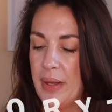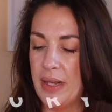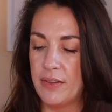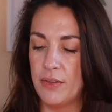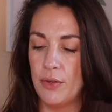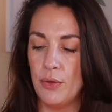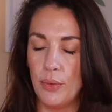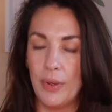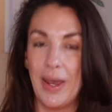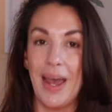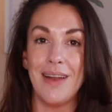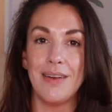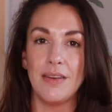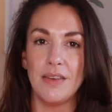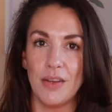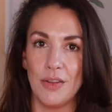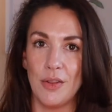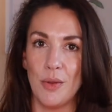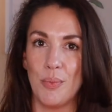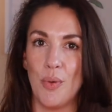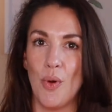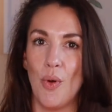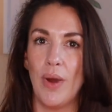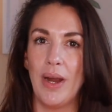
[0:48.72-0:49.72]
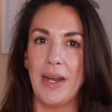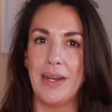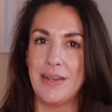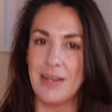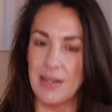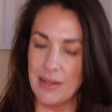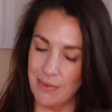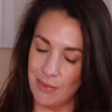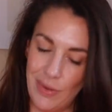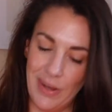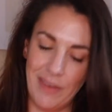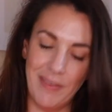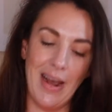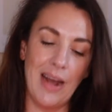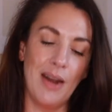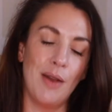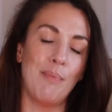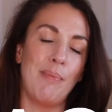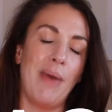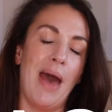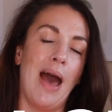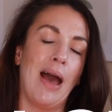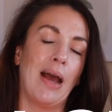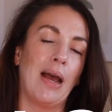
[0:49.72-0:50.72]
me to get to the point, we've got
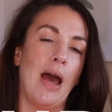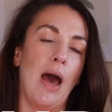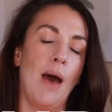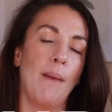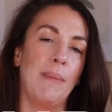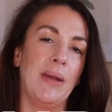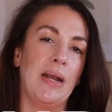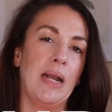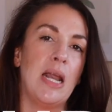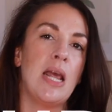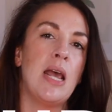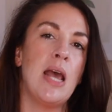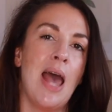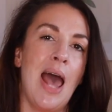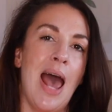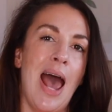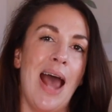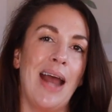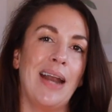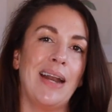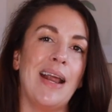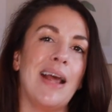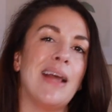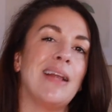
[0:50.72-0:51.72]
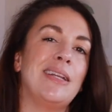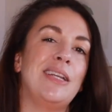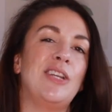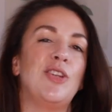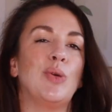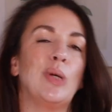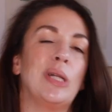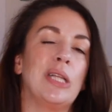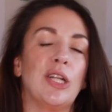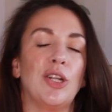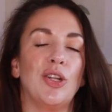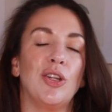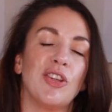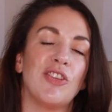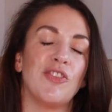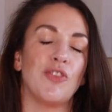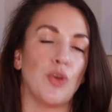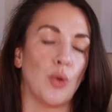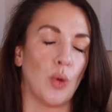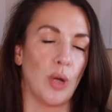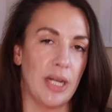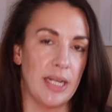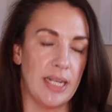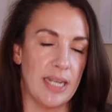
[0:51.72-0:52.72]
to back up and, and do a little
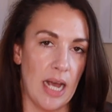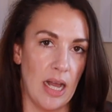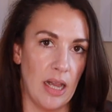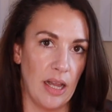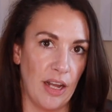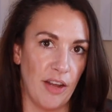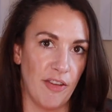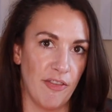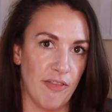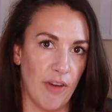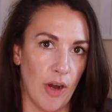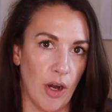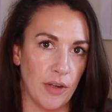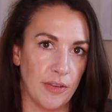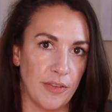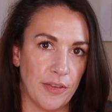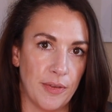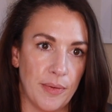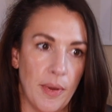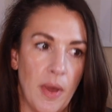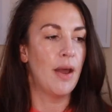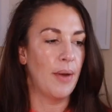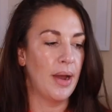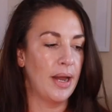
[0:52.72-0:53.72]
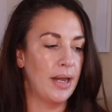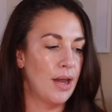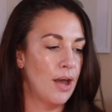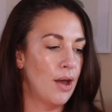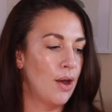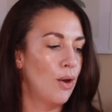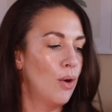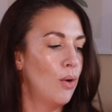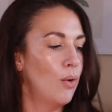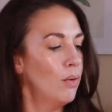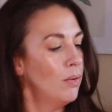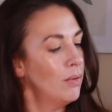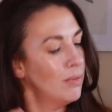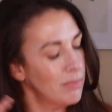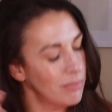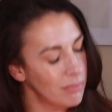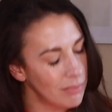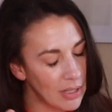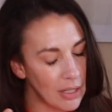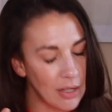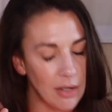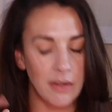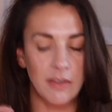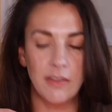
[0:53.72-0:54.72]
storytelling first. Now I know
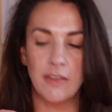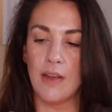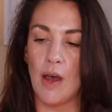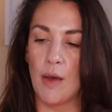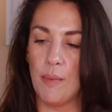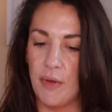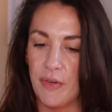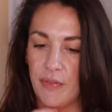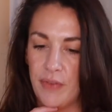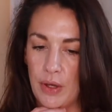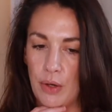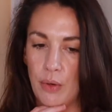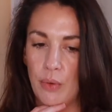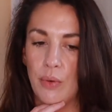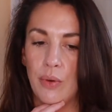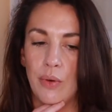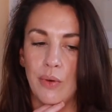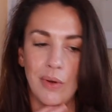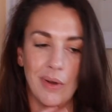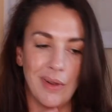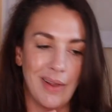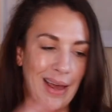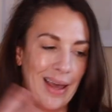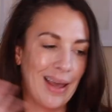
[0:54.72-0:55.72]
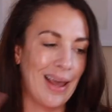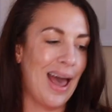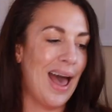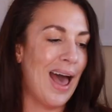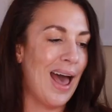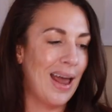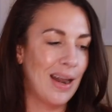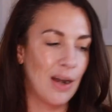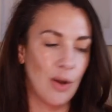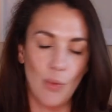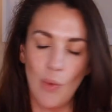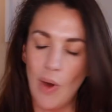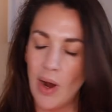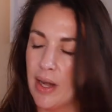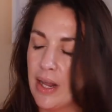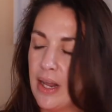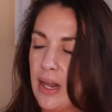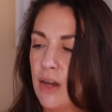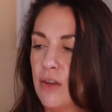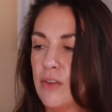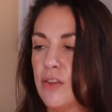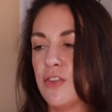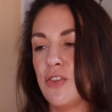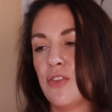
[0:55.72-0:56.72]
there are some of you who are like, I don't want
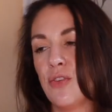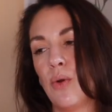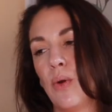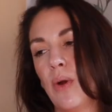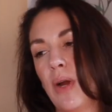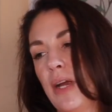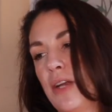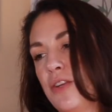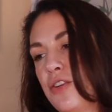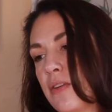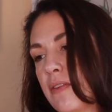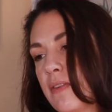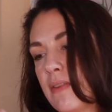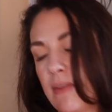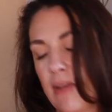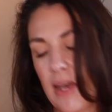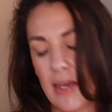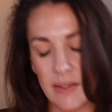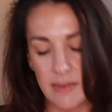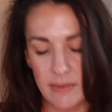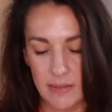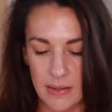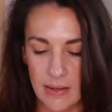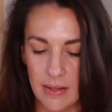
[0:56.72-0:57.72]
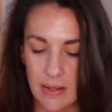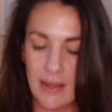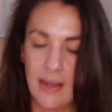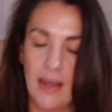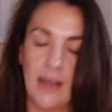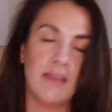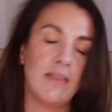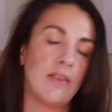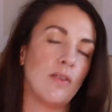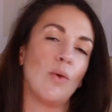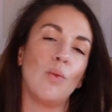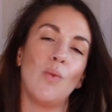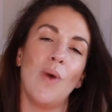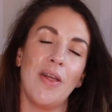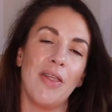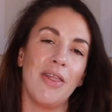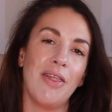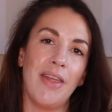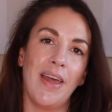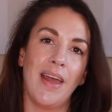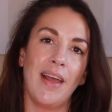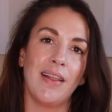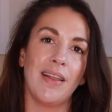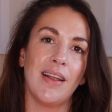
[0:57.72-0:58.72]
to hear the story, just get to the get to the
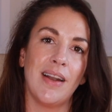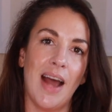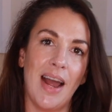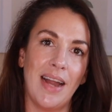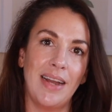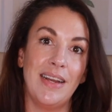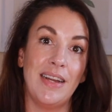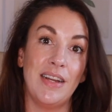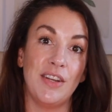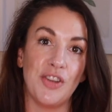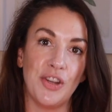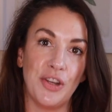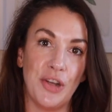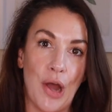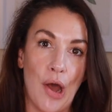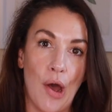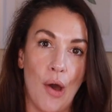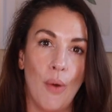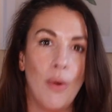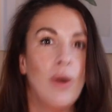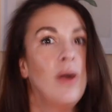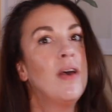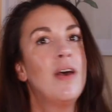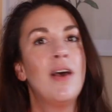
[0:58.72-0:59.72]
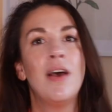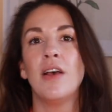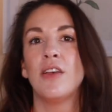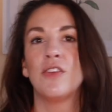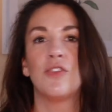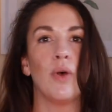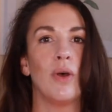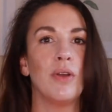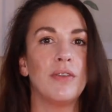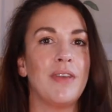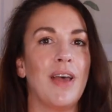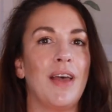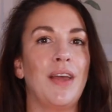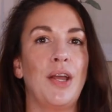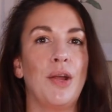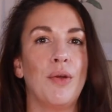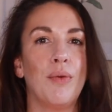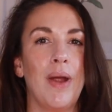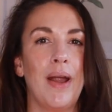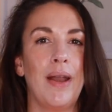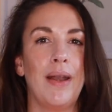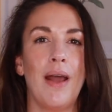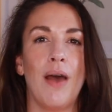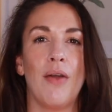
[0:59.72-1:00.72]
one thing that I need to know. So I'll tell
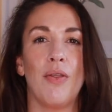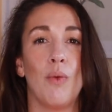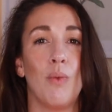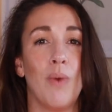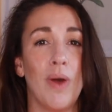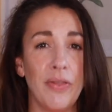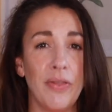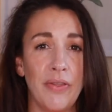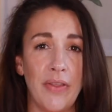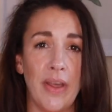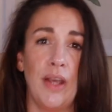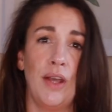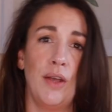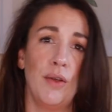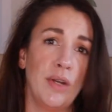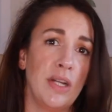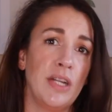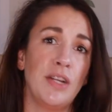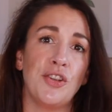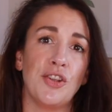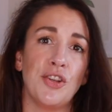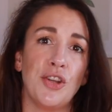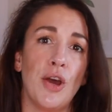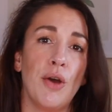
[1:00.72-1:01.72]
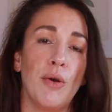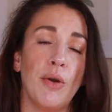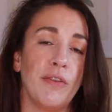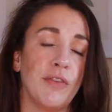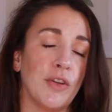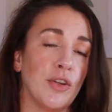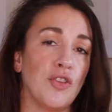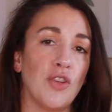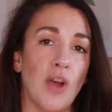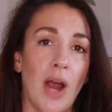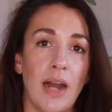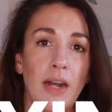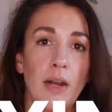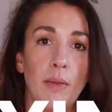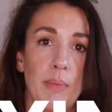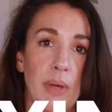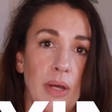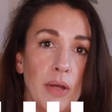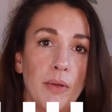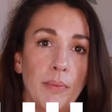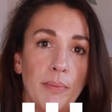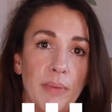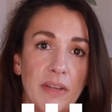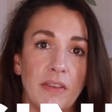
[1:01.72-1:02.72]
you right now, the one thing you need to know if you're trying to
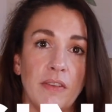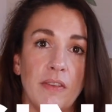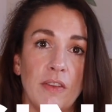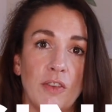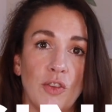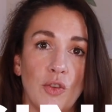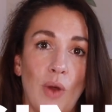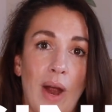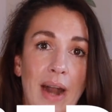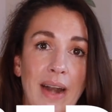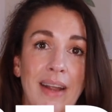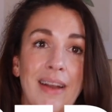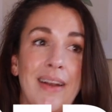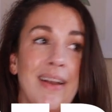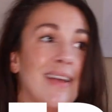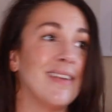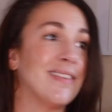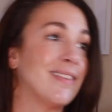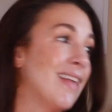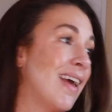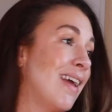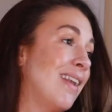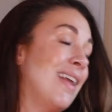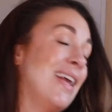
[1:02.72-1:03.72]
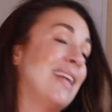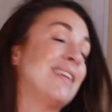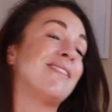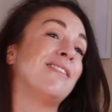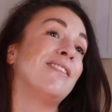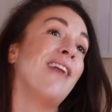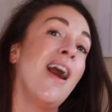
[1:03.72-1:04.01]
build business credit is that it's